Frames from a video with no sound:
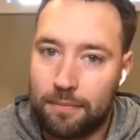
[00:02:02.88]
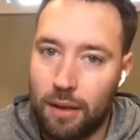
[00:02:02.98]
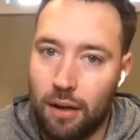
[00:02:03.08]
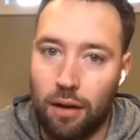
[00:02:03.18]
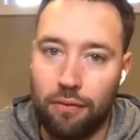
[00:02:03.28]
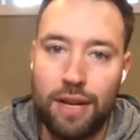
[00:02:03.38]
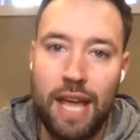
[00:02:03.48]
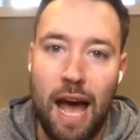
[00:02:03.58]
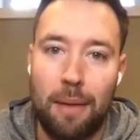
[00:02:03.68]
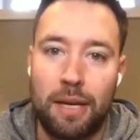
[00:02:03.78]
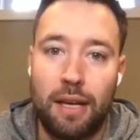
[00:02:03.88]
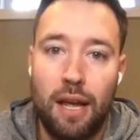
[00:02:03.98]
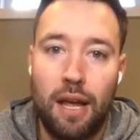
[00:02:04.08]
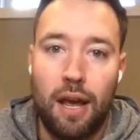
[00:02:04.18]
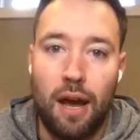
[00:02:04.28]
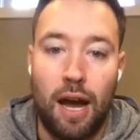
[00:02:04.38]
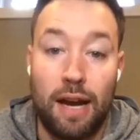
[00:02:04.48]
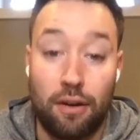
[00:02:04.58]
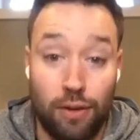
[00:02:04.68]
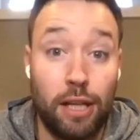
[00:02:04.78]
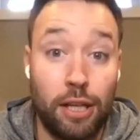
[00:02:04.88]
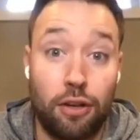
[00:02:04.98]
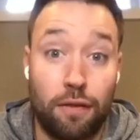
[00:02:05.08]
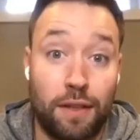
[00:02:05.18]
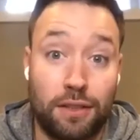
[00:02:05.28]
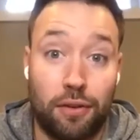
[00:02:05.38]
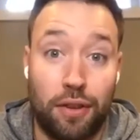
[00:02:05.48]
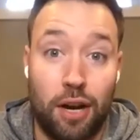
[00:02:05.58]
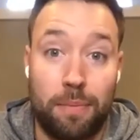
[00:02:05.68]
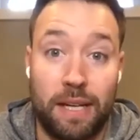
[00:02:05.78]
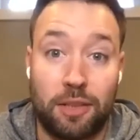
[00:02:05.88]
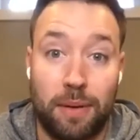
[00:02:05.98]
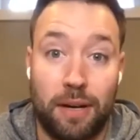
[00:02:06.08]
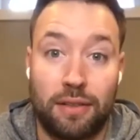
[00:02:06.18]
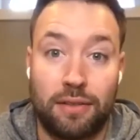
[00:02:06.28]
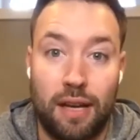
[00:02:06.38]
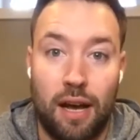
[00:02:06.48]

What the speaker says: rehabbing, I had a really good physical therapy experience.